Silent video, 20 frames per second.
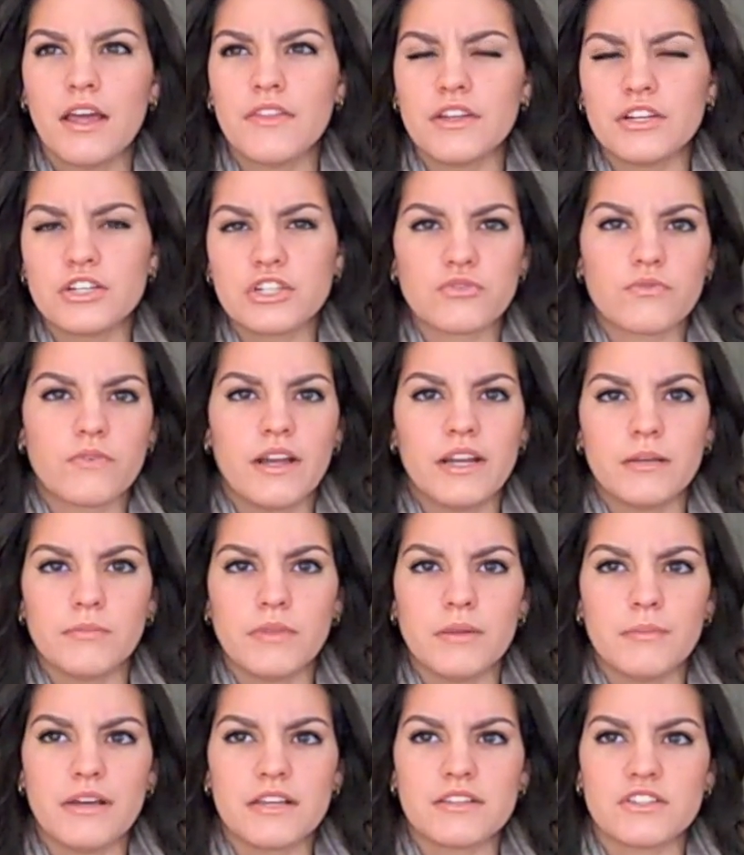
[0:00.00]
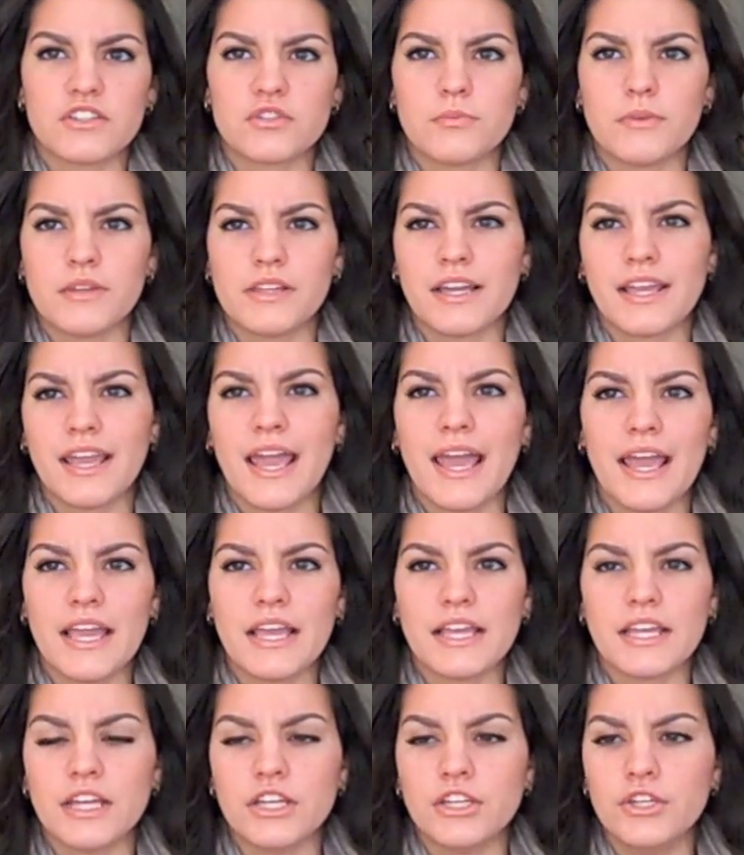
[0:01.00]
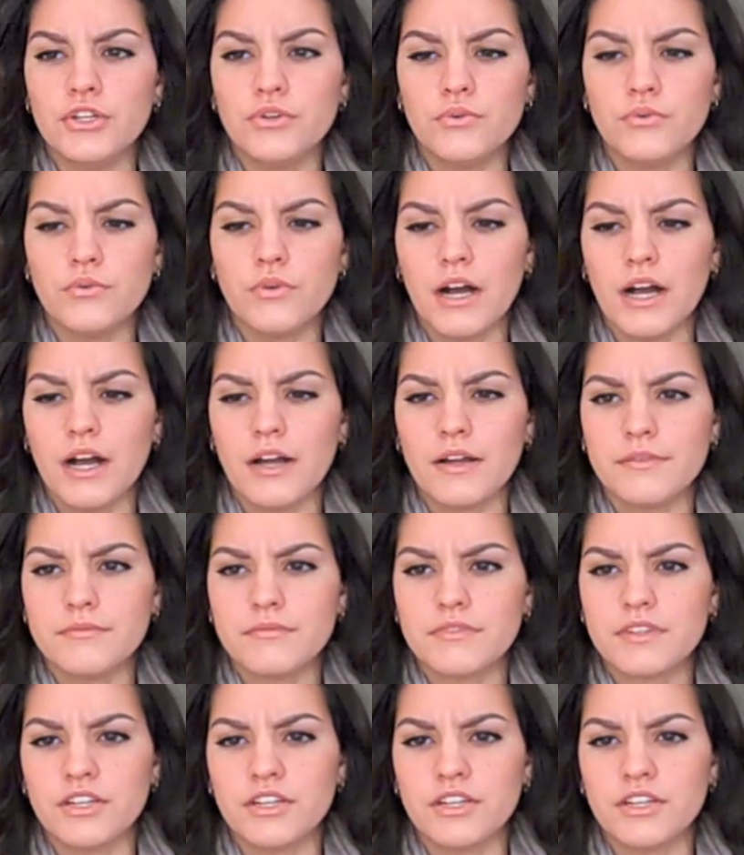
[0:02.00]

They just randomly message me like, "Hey, can you uh,